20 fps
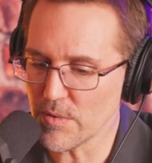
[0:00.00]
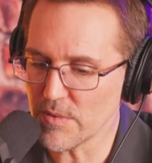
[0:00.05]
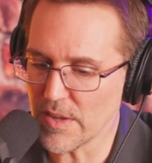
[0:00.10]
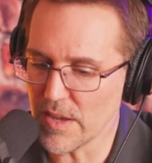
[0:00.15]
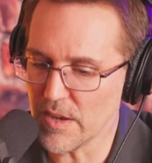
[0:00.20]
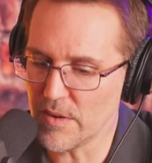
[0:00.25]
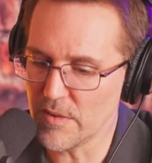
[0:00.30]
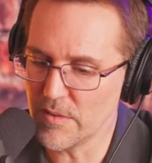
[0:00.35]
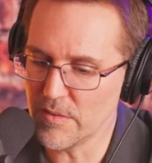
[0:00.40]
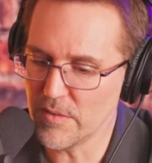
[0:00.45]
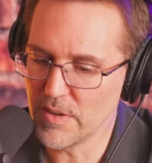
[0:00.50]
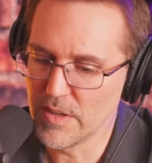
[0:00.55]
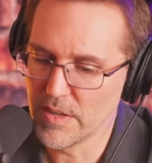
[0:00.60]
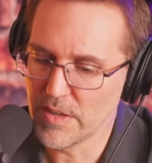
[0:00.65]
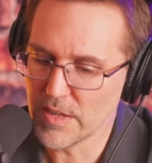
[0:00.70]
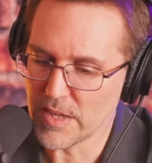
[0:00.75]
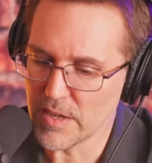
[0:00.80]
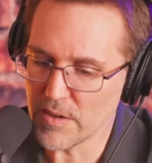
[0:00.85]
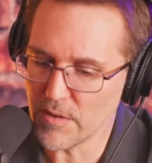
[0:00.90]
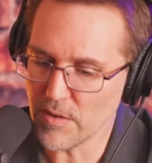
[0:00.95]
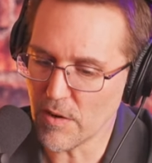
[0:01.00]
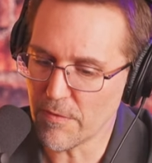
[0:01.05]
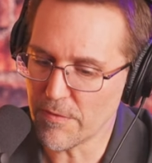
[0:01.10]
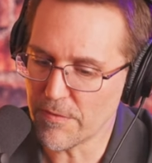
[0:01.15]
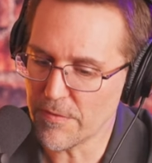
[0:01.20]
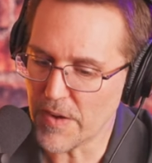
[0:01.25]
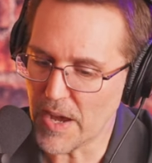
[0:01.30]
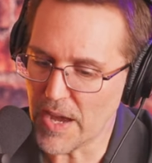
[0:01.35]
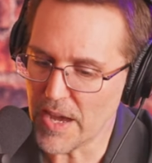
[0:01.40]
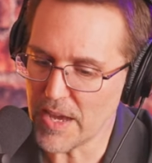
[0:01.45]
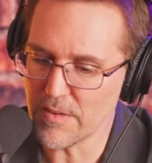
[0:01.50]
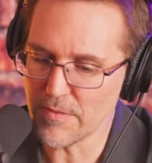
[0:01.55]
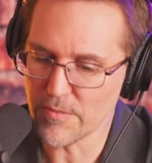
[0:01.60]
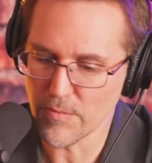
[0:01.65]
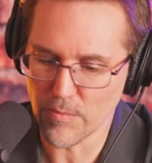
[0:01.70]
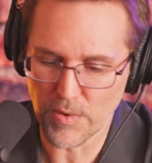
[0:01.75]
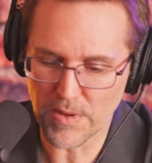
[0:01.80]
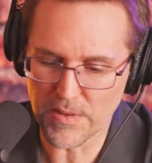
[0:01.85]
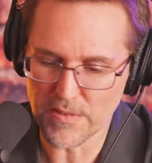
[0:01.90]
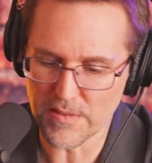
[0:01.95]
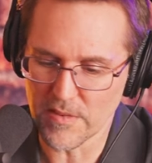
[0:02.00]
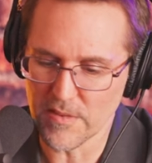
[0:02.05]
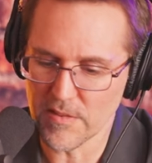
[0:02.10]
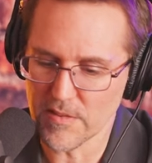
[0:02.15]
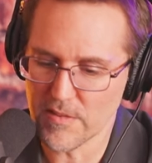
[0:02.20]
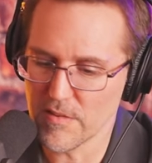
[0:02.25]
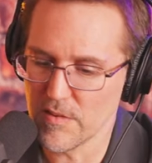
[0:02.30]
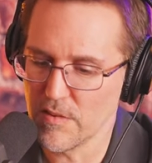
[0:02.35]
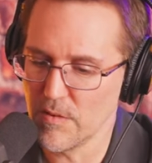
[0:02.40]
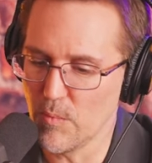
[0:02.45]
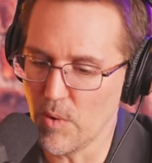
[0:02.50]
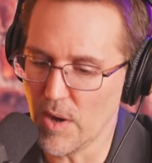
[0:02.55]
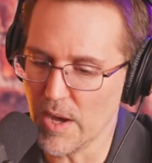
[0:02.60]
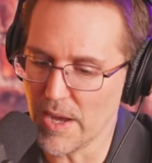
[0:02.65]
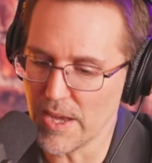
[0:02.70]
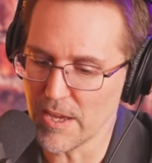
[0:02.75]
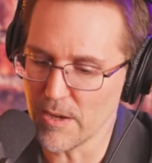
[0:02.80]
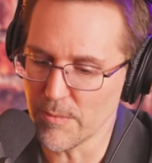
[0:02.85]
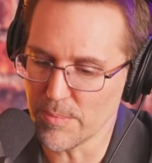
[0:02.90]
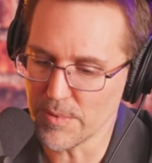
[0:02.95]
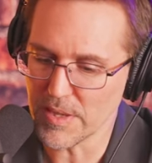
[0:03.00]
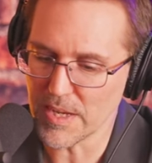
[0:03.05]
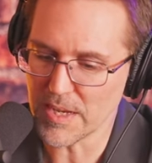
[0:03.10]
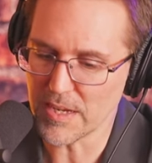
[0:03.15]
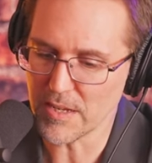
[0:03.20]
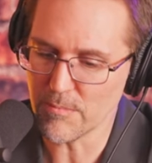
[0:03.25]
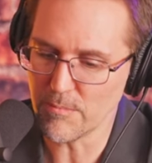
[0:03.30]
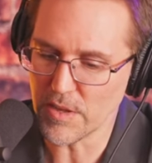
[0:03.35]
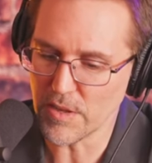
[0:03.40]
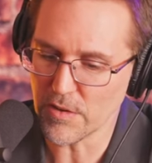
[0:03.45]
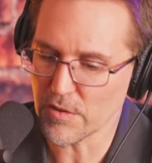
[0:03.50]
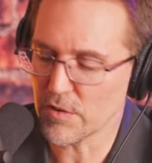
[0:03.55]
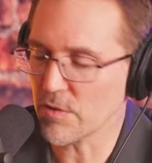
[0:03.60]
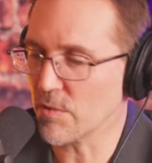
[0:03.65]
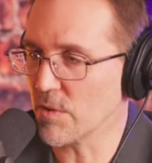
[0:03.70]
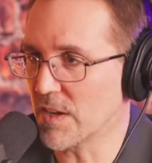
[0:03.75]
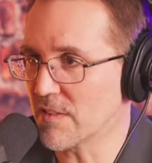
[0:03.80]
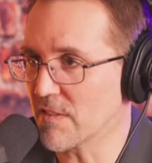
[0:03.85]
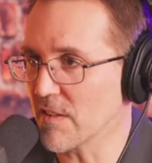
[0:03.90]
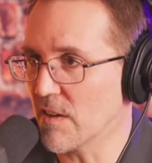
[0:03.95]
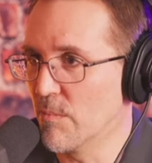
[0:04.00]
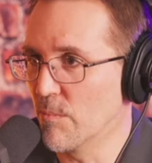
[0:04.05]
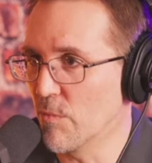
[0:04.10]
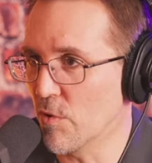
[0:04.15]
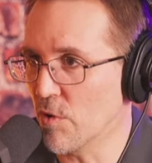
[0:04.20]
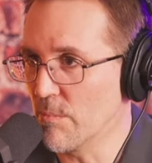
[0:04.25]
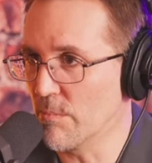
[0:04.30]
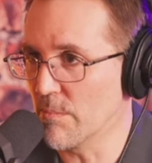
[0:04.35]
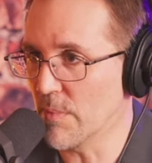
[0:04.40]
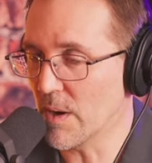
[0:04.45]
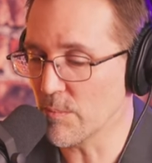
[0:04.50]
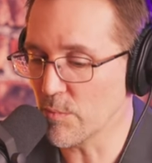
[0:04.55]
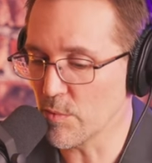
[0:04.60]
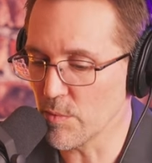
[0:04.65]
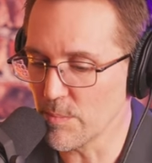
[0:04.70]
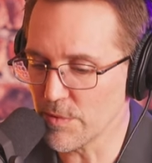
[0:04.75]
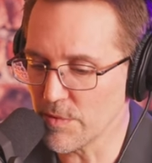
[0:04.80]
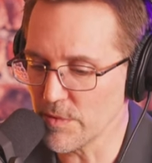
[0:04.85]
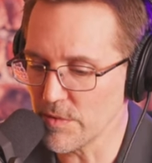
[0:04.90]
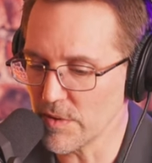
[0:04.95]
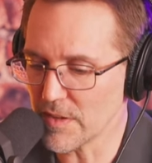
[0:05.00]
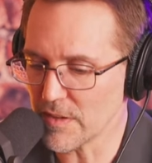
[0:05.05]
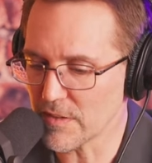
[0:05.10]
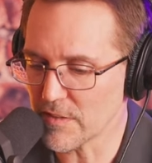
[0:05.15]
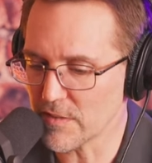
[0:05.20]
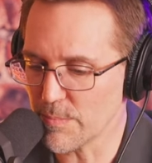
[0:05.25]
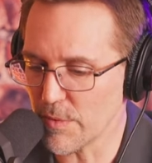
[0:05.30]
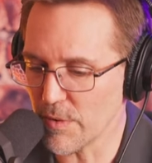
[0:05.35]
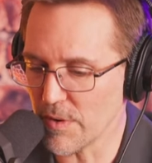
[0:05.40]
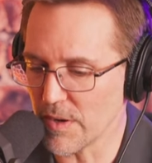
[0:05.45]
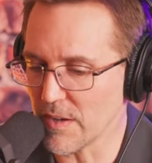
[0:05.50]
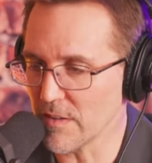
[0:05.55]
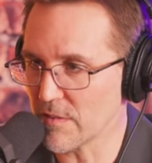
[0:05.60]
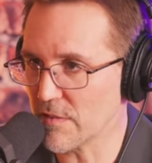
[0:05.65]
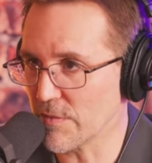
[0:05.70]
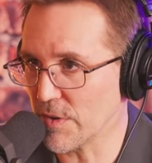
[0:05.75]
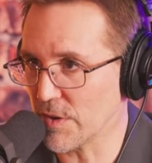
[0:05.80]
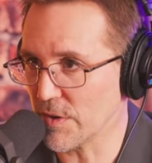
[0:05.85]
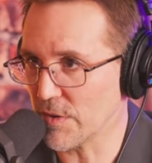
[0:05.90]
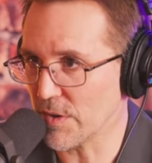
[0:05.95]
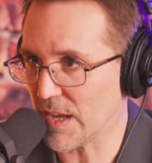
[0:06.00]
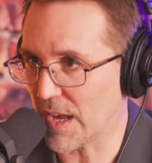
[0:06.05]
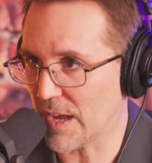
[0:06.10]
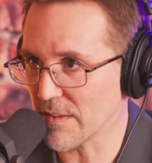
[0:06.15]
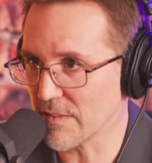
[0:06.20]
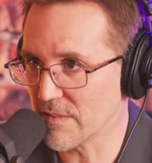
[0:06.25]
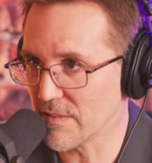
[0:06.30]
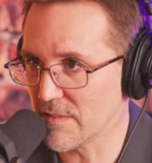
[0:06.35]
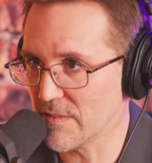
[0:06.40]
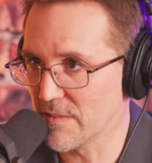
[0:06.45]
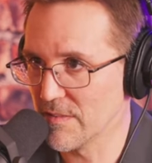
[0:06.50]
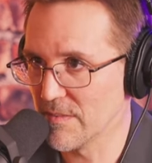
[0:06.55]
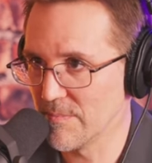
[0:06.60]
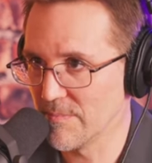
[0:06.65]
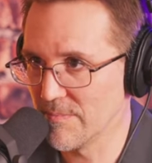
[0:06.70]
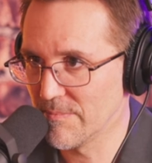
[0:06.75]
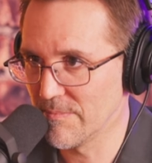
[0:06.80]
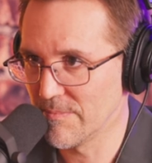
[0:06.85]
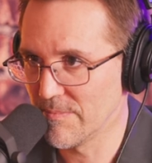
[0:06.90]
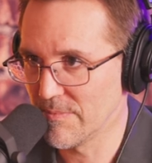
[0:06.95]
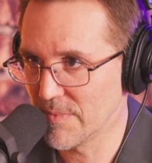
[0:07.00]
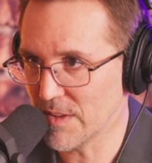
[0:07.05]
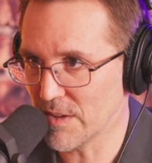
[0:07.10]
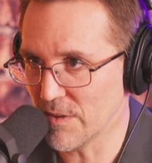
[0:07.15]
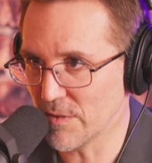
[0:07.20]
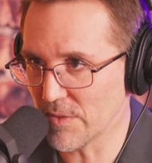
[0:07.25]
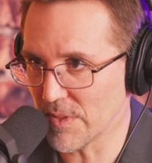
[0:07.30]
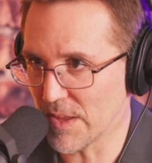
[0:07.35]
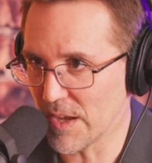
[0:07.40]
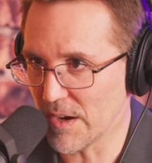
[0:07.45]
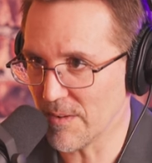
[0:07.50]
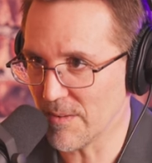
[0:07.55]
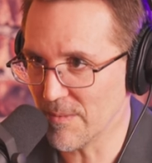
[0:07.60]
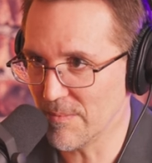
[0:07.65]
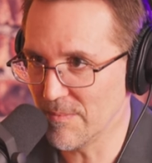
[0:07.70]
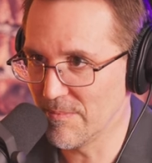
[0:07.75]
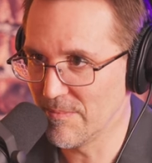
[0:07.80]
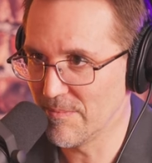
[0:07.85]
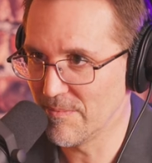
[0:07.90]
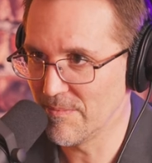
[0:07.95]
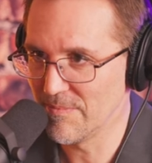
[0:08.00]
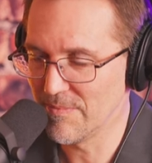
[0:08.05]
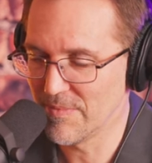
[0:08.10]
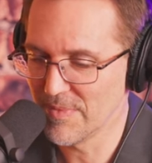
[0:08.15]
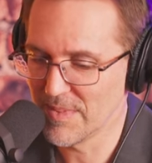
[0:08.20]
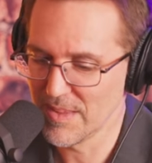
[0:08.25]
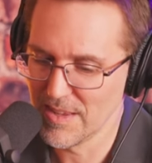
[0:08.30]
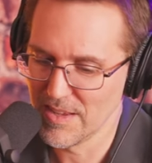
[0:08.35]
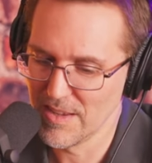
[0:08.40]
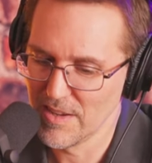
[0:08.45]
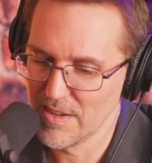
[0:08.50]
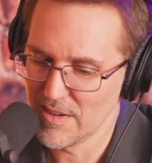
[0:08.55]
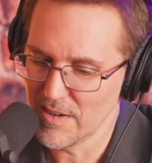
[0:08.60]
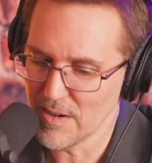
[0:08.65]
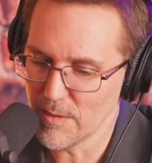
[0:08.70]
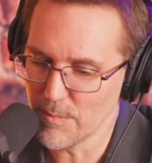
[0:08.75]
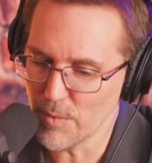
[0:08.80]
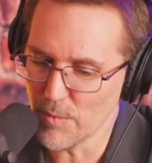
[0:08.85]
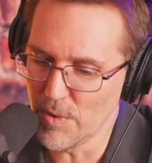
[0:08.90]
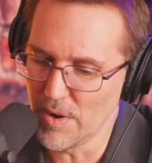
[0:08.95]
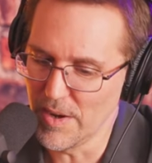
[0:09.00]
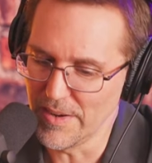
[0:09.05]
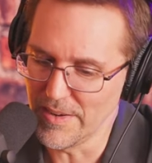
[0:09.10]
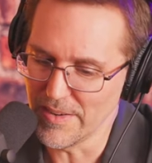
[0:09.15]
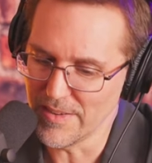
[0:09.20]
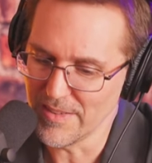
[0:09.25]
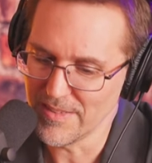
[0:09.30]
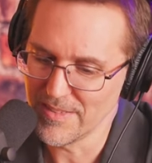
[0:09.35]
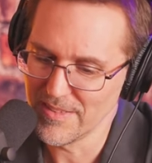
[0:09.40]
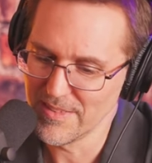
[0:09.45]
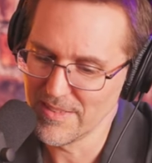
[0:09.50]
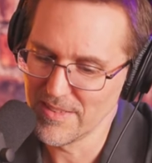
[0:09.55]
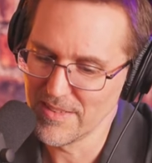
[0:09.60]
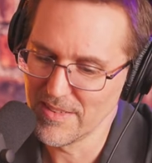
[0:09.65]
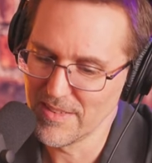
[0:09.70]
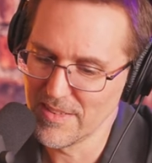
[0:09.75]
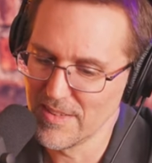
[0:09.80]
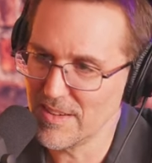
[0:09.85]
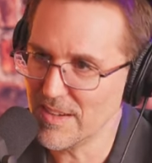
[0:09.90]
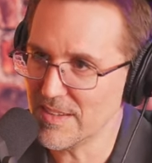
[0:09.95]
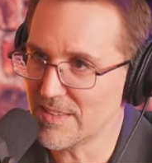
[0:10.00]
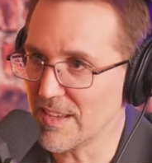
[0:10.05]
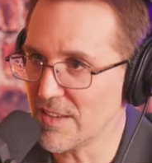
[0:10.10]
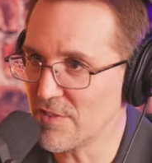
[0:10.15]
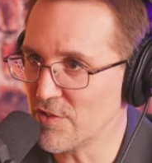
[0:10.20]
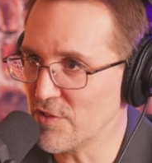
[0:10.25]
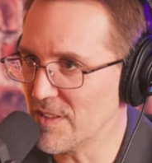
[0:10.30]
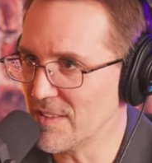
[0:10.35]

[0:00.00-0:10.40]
down here are five reasons why a plated meal creates a more memorable experience for your guests. Yes. You know what they are? Number one, attention to